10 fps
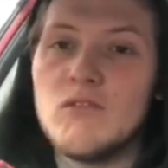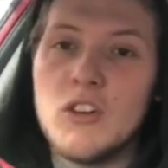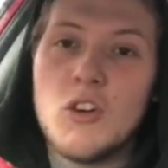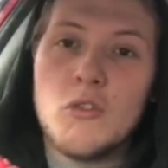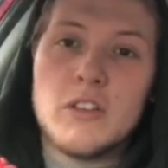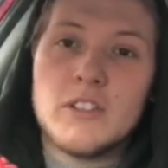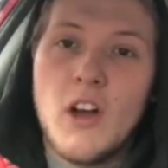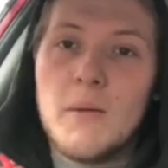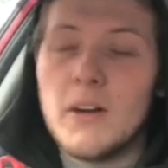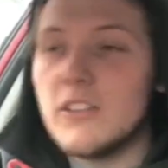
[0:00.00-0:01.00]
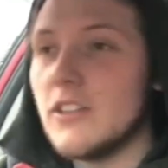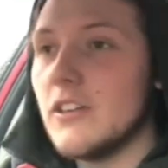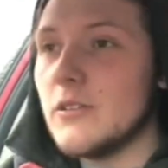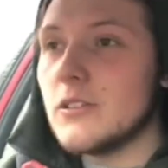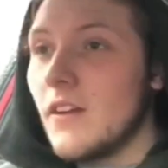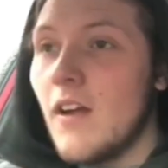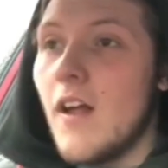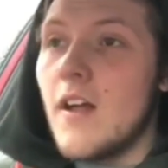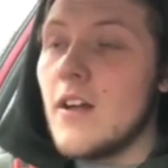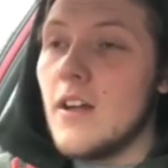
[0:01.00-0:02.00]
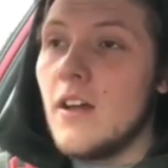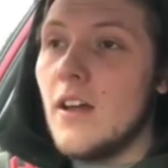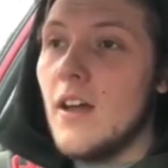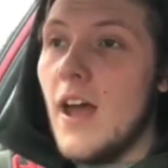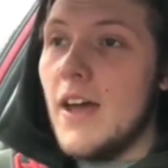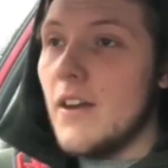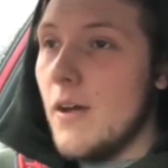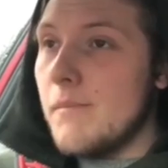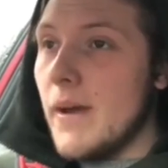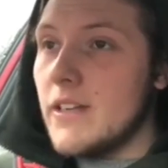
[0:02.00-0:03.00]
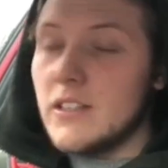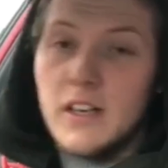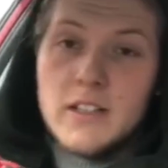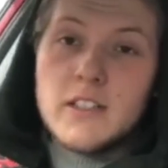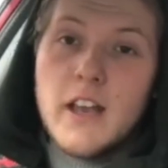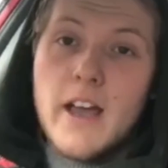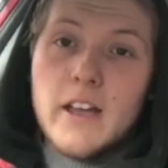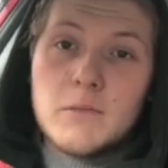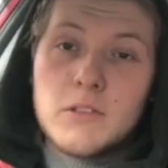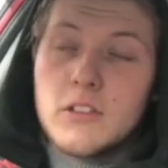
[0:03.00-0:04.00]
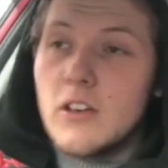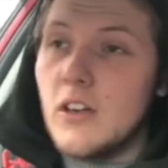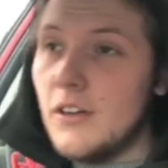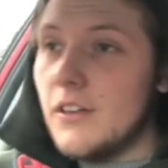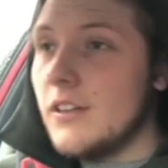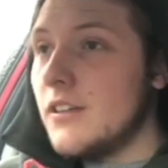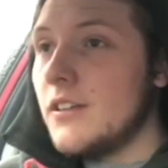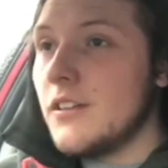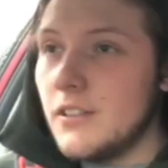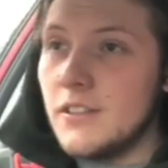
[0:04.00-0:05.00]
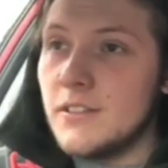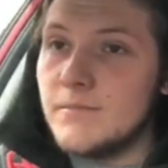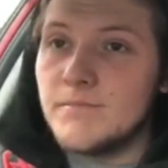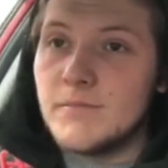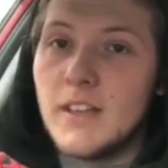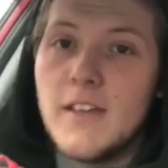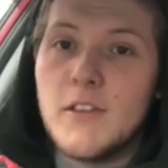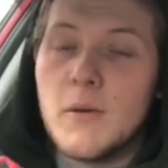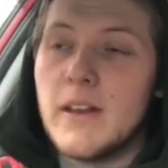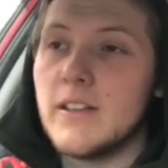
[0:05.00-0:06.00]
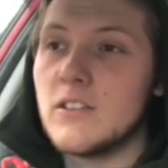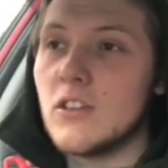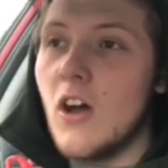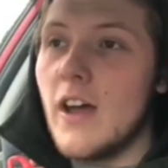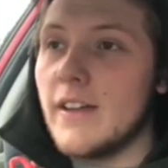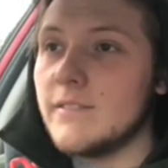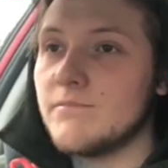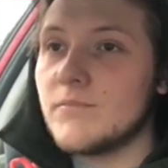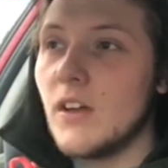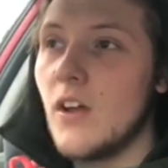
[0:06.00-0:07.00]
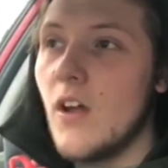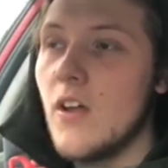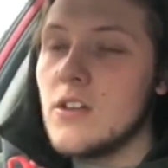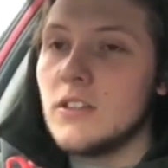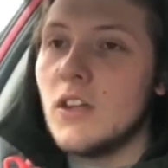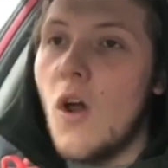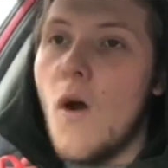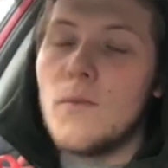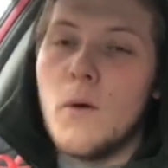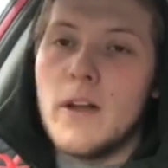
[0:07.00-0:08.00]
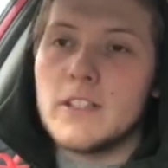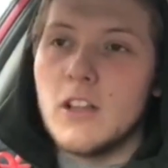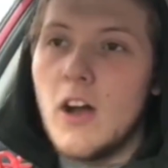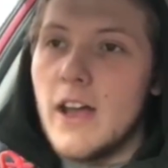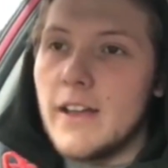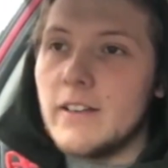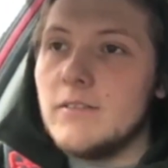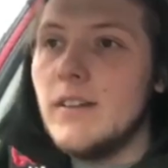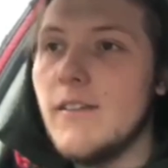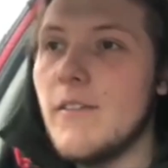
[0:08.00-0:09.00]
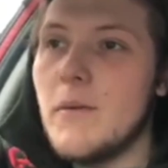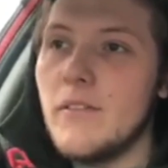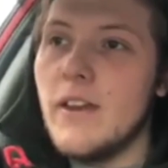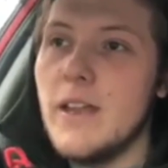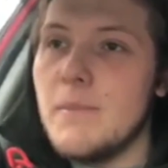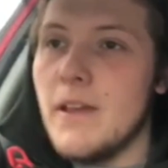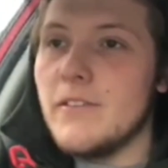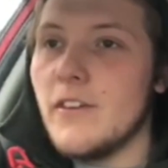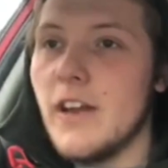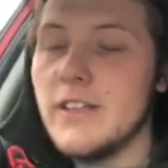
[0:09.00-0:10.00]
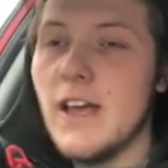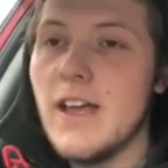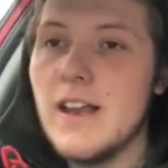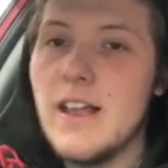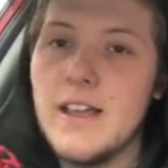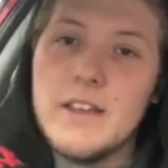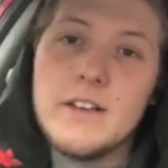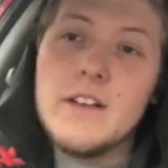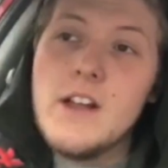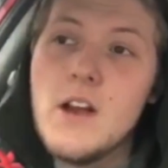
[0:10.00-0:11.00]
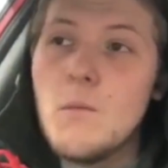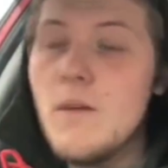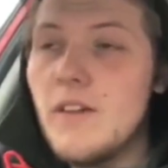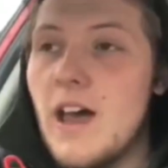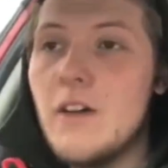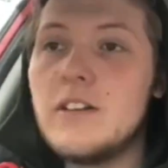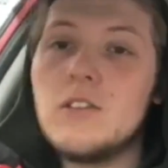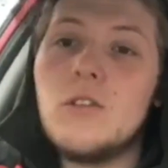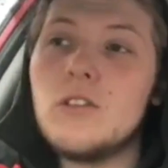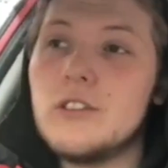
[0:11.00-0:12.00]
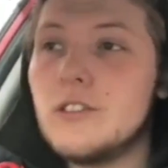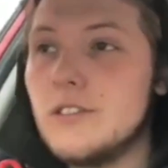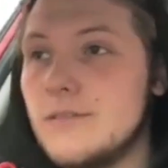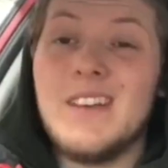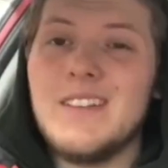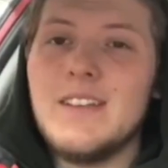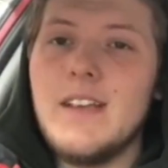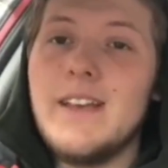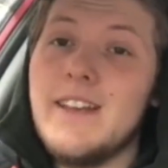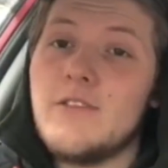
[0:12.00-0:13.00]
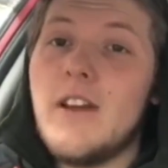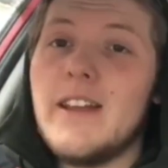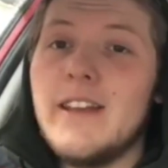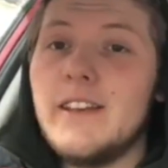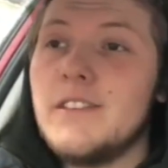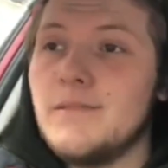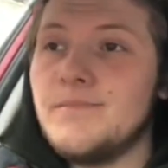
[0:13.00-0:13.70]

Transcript: recording time I could use. And um, basically today I'm just gonna give you an insight of what it's like living with an E P three daily with a loud exhaust. It is raining,